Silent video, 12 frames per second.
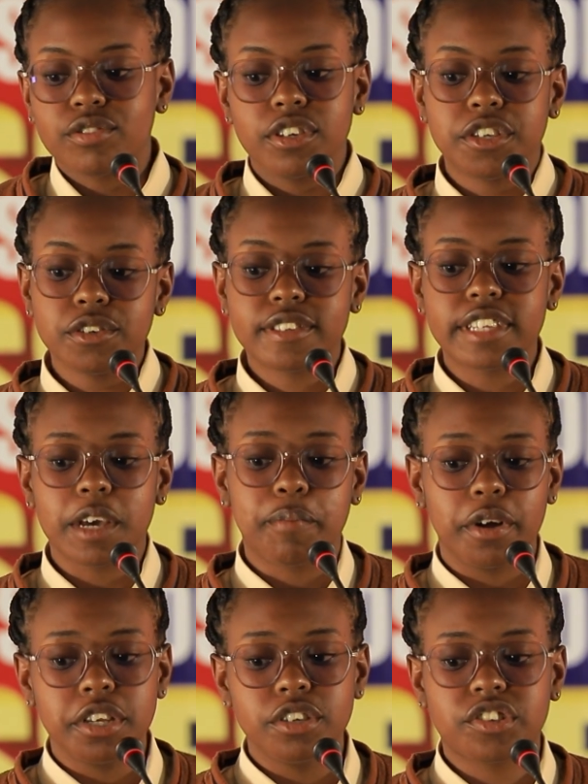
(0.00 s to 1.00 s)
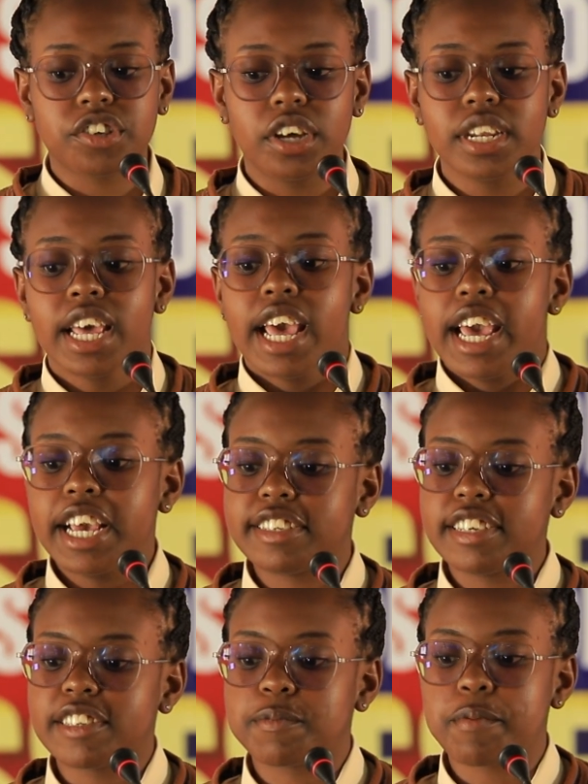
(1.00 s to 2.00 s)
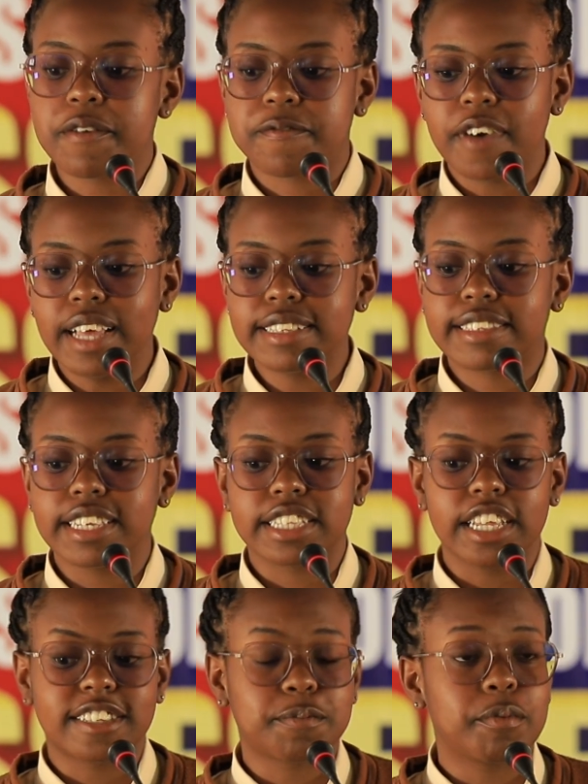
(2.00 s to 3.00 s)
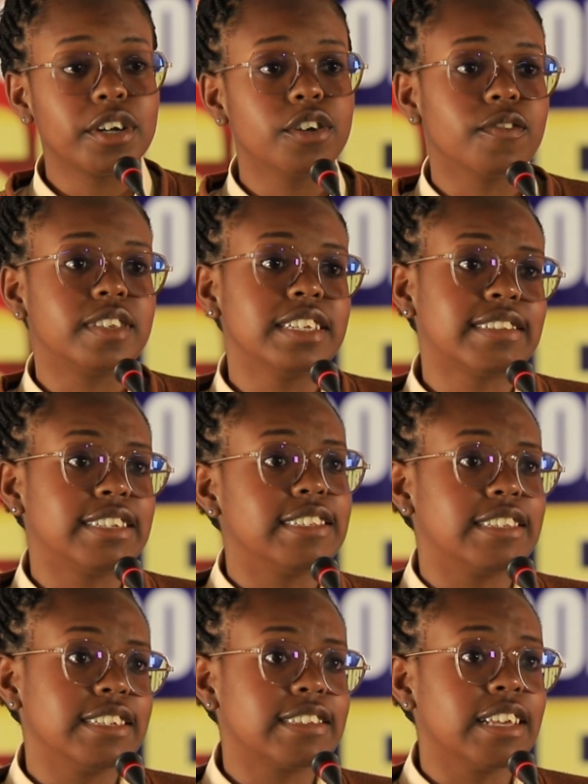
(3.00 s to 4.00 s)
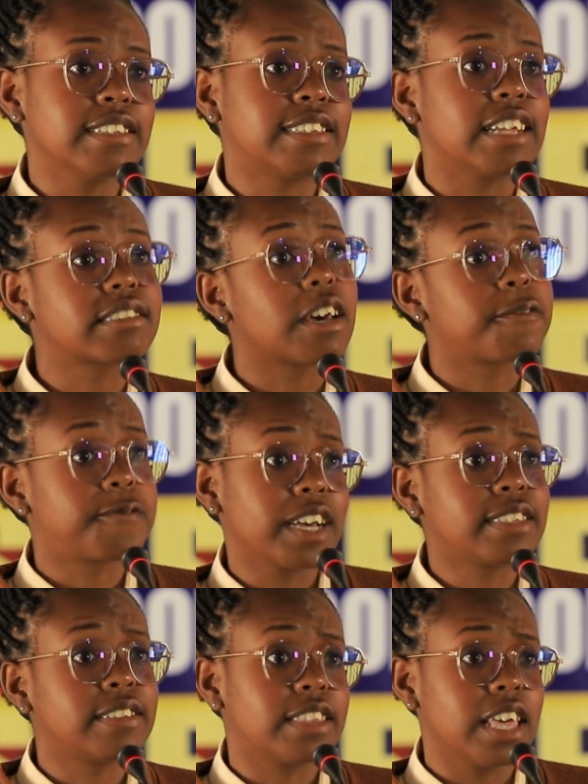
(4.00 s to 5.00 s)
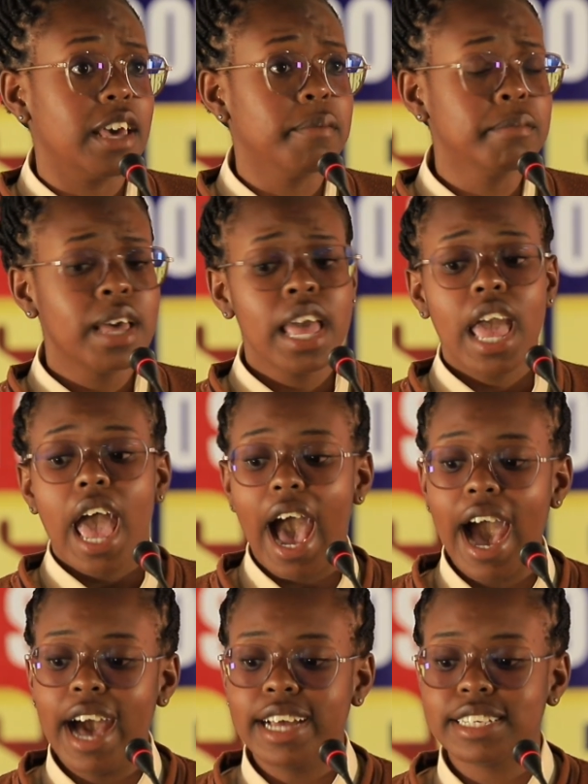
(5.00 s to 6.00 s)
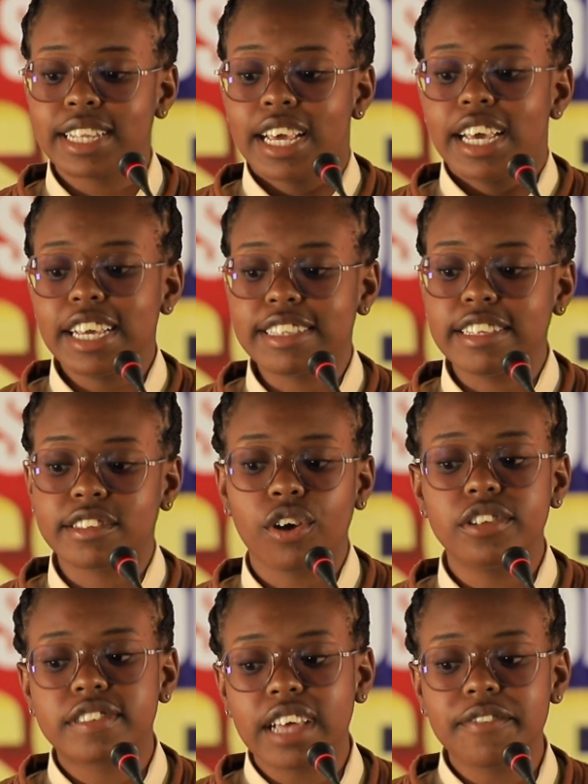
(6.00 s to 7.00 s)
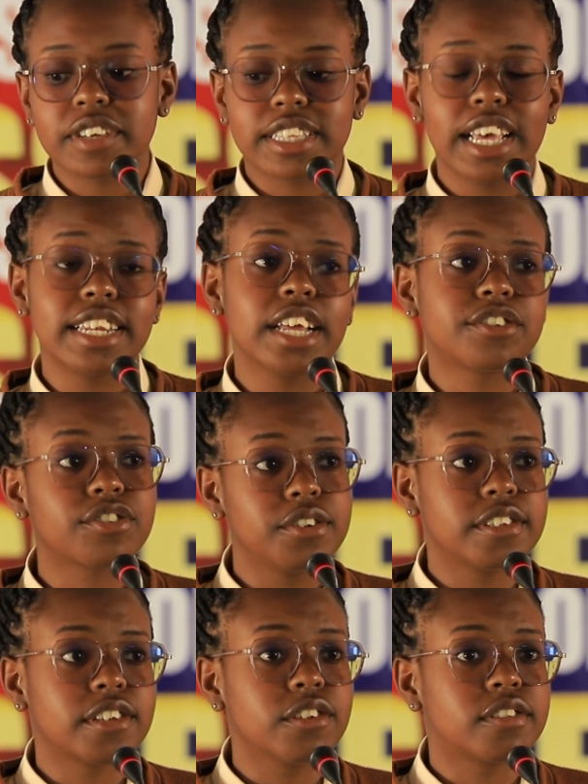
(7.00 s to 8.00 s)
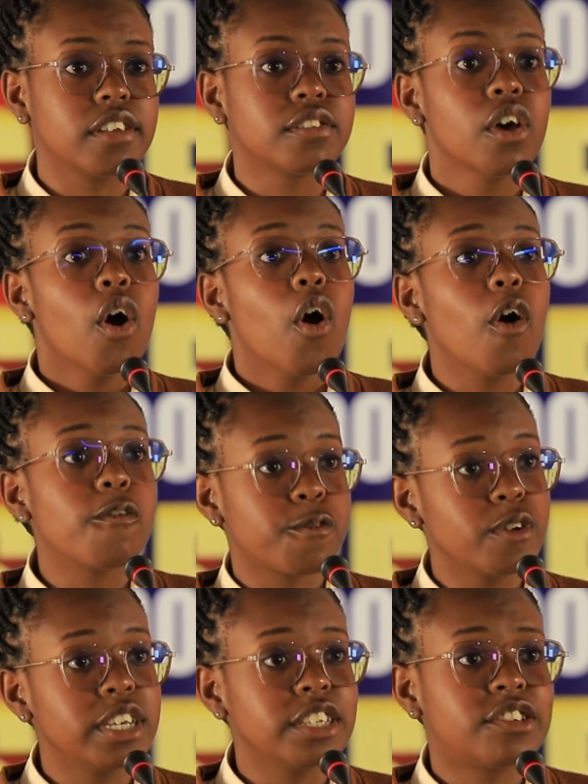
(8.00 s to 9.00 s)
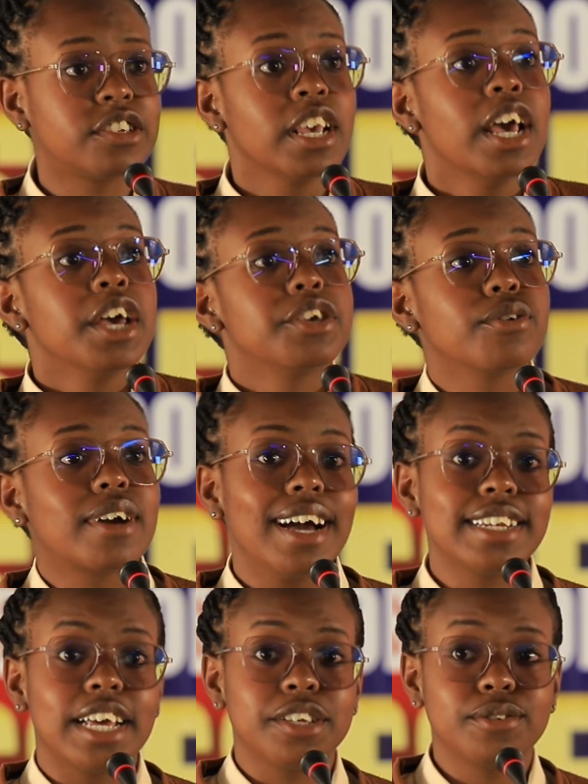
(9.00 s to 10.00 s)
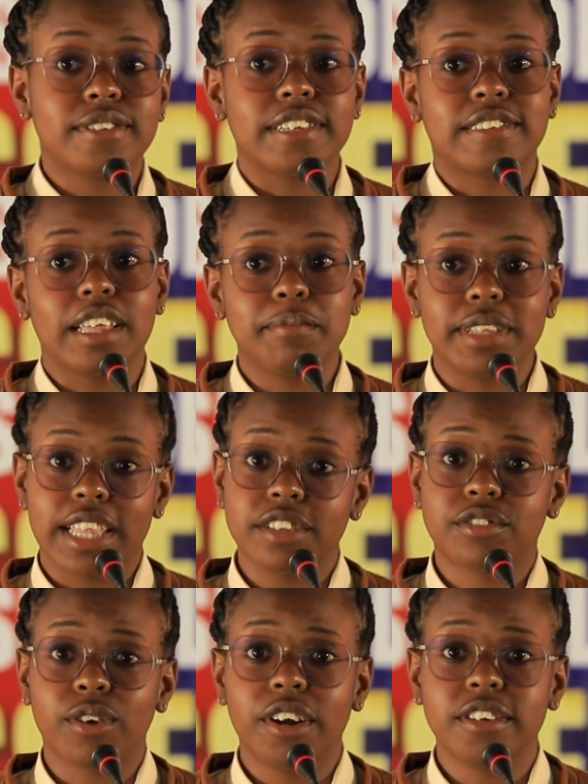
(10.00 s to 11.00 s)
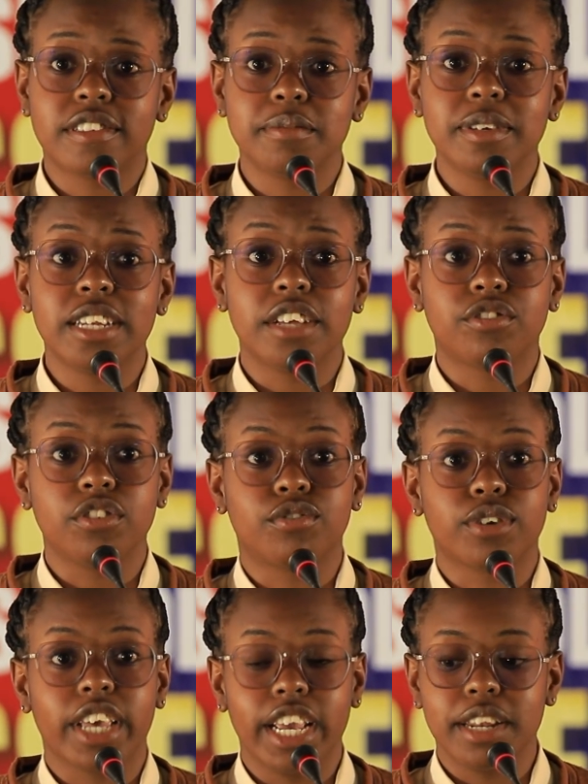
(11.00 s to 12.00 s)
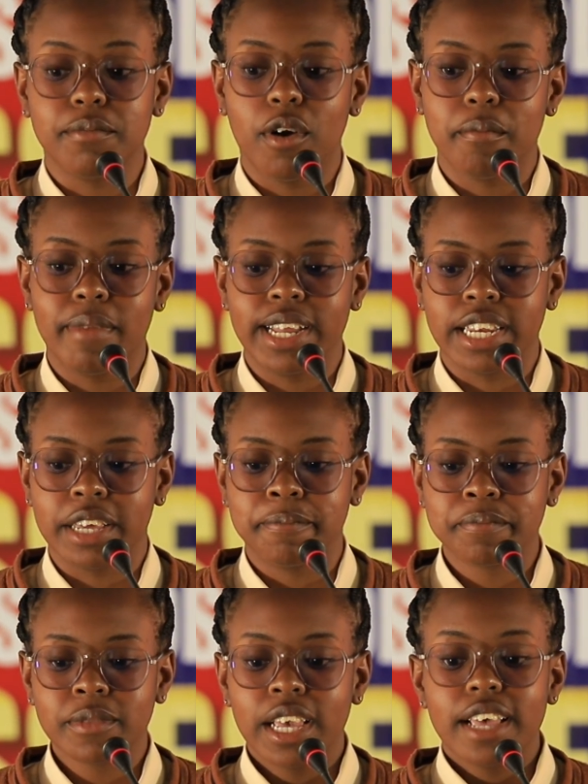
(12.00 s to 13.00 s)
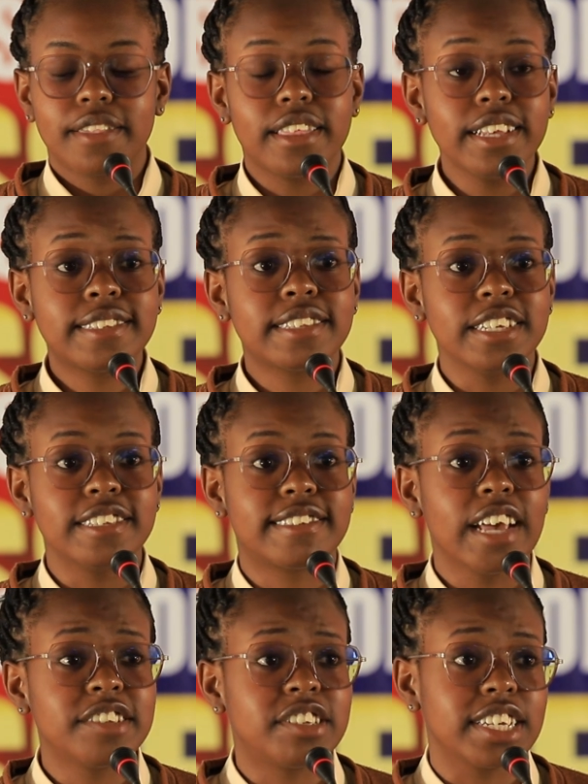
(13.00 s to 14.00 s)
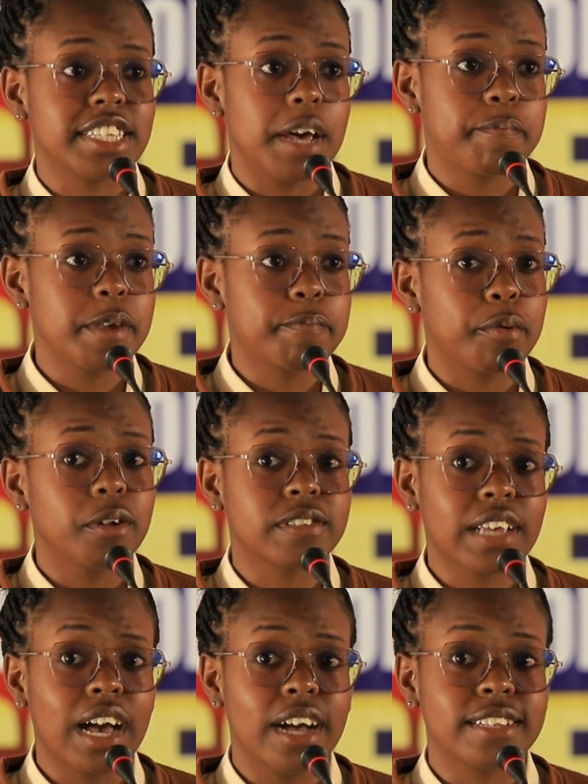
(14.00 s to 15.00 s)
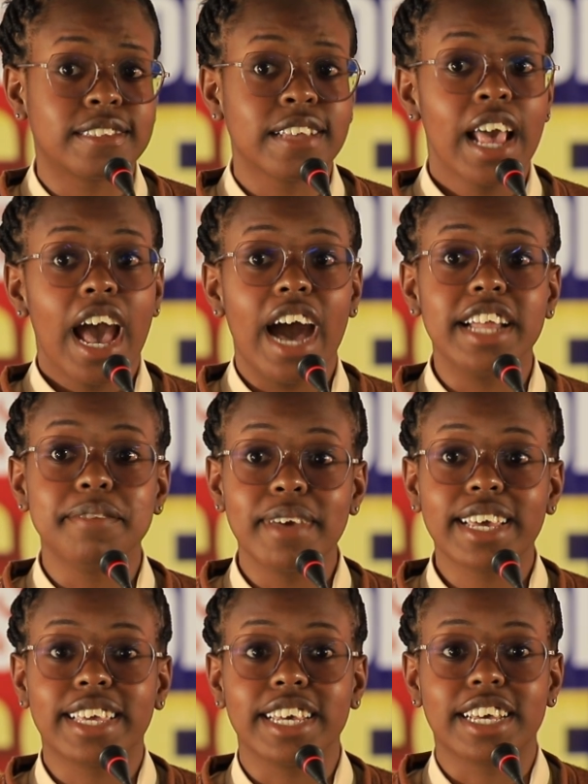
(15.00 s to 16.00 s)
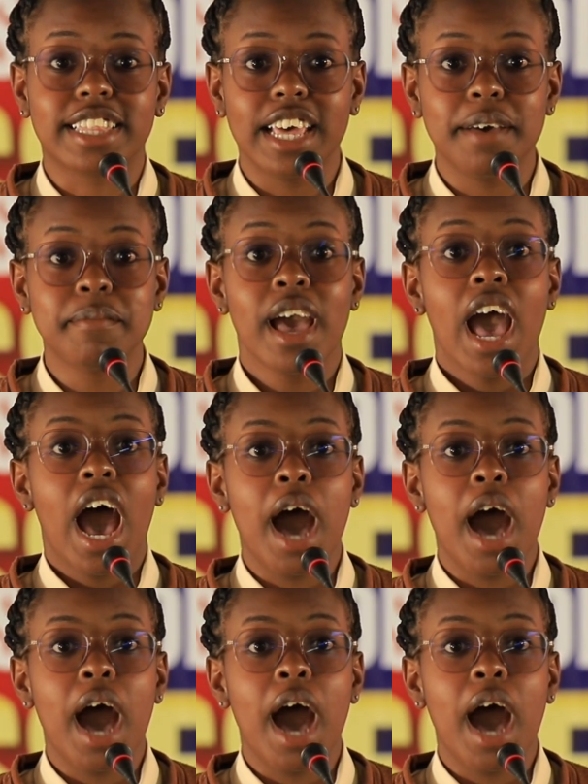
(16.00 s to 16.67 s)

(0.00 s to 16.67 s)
reducing pollution, it is preventing the spread of these diseases that affect them, and it is conserving their natural resources, of which Uganda uses them in their tourism industry to gain more money. This is touching the people's hearts and making them